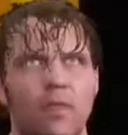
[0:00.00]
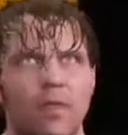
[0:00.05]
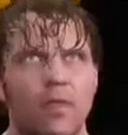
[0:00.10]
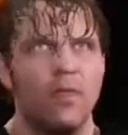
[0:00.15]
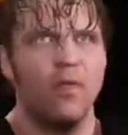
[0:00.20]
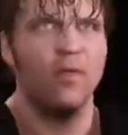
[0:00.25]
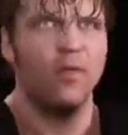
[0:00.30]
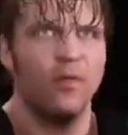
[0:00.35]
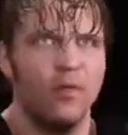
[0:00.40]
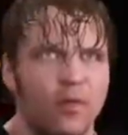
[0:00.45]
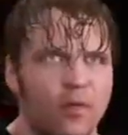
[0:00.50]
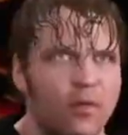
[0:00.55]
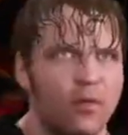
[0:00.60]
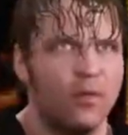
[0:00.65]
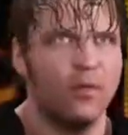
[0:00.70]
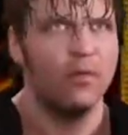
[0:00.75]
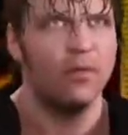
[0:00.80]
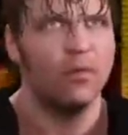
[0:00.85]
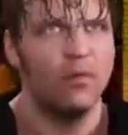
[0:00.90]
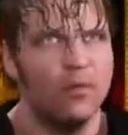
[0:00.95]
the last two
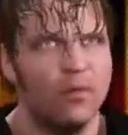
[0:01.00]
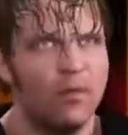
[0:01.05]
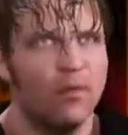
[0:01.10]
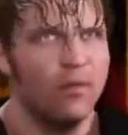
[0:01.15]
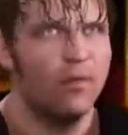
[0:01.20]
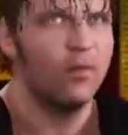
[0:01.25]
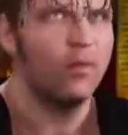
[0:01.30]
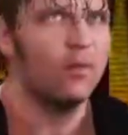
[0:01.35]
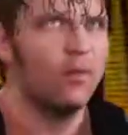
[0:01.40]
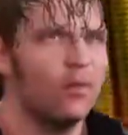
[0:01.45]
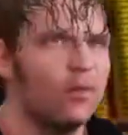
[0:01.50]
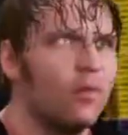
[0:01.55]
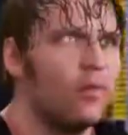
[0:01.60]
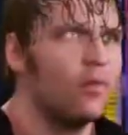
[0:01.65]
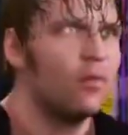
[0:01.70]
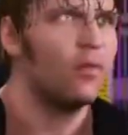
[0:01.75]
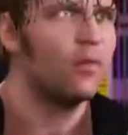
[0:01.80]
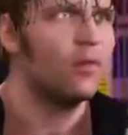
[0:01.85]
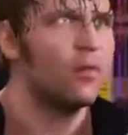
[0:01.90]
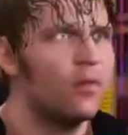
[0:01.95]
years. His
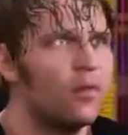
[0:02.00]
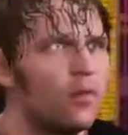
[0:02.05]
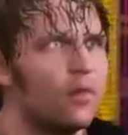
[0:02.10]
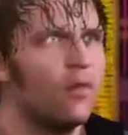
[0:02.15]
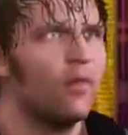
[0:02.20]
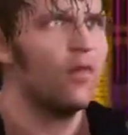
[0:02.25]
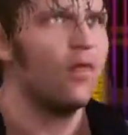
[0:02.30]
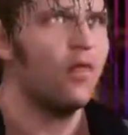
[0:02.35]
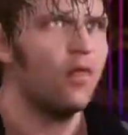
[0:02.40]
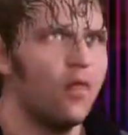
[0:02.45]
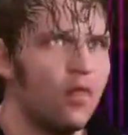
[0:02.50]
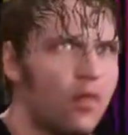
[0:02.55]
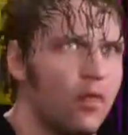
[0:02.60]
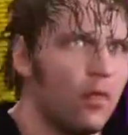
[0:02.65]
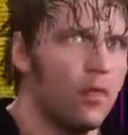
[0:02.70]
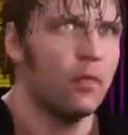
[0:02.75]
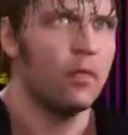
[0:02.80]
lunatic character